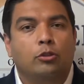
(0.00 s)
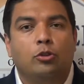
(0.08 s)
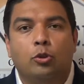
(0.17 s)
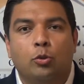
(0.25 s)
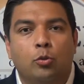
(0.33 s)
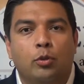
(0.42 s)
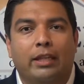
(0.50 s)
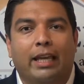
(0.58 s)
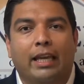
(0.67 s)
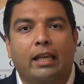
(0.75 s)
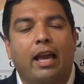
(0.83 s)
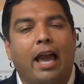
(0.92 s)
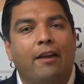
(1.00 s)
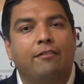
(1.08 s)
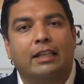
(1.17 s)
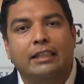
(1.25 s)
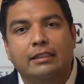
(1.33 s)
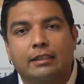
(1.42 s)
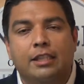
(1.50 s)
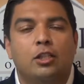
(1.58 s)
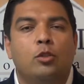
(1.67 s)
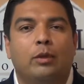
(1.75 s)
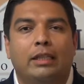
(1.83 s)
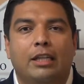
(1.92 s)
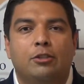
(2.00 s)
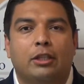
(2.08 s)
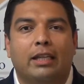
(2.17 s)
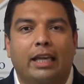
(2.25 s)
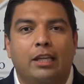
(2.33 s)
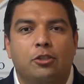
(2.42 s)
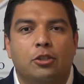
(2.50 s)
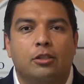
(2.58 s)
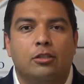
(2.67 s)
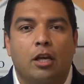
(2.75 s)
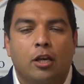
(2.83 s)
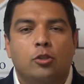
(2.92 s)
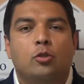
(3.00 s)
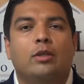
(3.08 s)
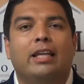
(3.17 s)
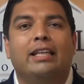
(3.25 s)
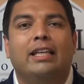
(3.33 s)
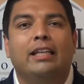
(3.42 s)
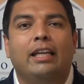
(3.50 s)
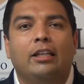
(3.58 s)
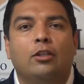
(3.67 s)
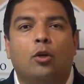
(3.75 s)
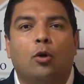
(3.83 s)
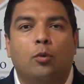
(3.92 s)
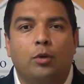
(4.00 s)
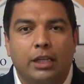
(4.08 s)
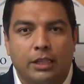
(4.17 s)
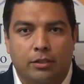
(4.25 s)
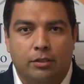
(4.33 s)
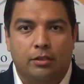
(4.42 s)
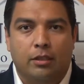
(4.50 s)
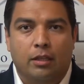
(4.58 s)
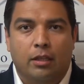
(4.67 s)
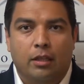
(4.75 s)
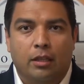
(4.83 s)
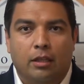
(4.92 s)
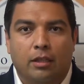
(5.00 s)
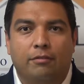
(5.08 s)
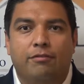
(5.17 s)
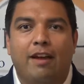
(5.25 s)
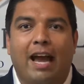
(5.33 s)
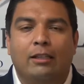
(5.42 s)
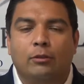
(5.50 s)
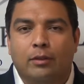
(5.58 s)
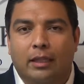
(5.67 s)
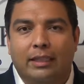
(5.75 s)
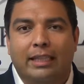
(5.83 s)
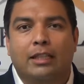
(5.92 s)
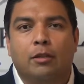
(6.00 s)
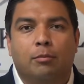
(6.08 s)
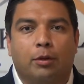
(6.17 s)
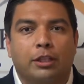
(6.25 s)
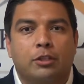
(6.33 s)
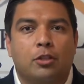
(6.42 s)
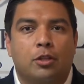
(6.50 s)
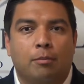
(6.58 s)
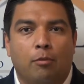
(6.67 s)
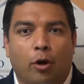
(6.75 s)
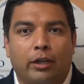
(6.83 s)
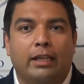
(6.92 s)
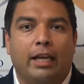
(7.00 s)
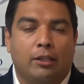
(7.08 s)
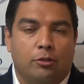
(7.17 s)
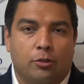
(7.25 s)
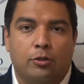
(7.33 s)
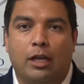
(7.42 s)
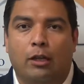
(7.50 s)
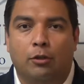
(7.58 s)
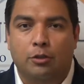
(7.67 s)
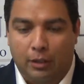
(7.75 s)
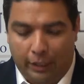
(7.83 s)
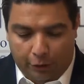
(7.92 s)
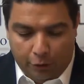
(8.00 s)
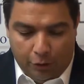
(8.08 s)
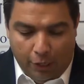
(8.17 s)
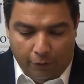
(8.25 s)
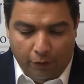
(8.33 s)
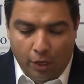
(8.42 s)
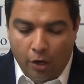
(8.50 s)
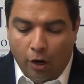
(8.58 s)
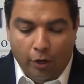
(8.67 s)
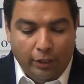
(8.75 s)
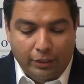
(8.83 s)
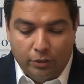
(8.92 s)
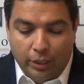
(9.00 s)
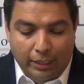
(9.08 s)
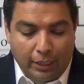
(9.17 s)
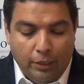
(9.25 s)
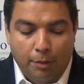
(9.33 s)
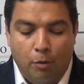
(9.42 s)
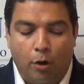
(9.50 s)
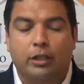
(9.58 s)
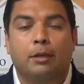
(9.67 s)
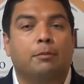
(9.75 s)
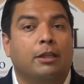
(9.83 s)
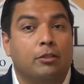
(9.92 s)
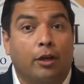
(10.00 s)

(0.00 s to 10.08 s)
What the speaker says: Do they have continuing education so they can increase the value that they can bring to the market and to sellers like yourself? Are they studying the marketplace?